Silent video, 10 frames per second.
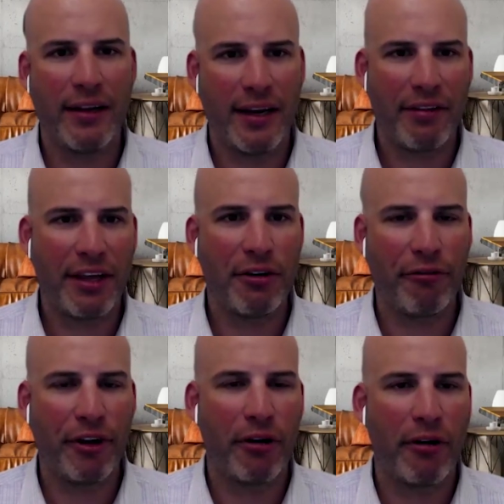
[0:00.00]
And I think you'll
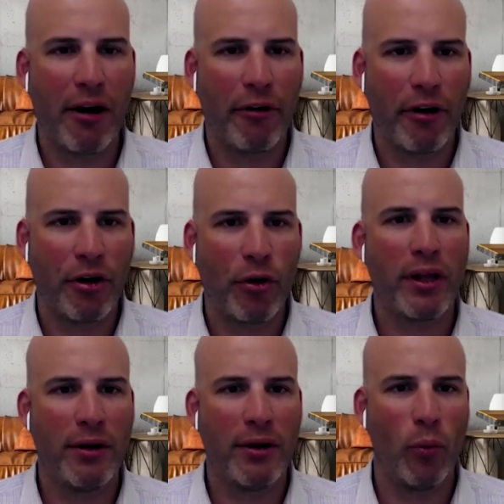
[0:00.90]
figure out very
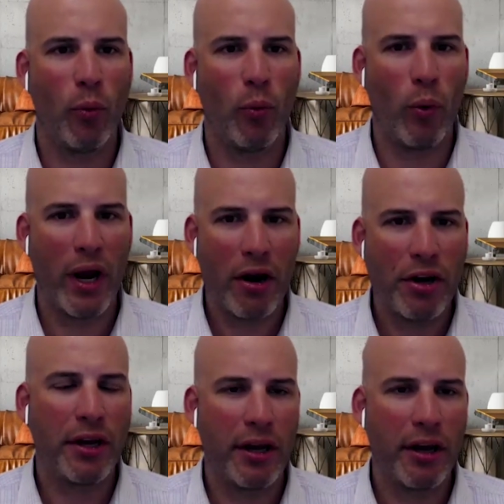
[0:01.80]
quickly where
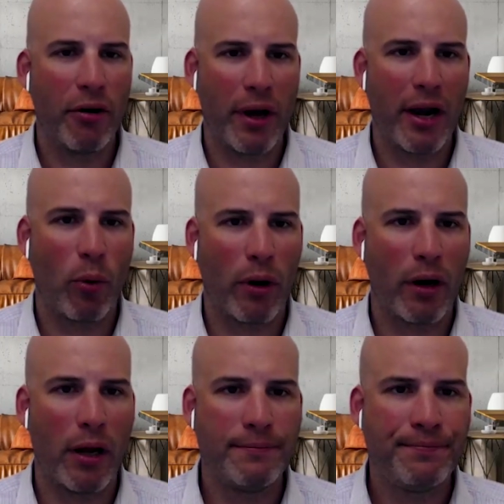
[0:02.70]
you can go kind of work
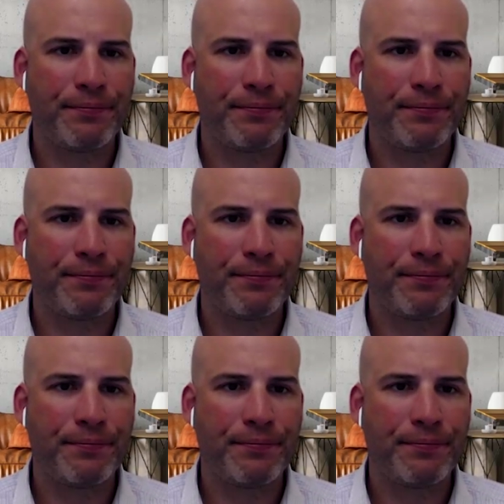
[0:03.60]
on.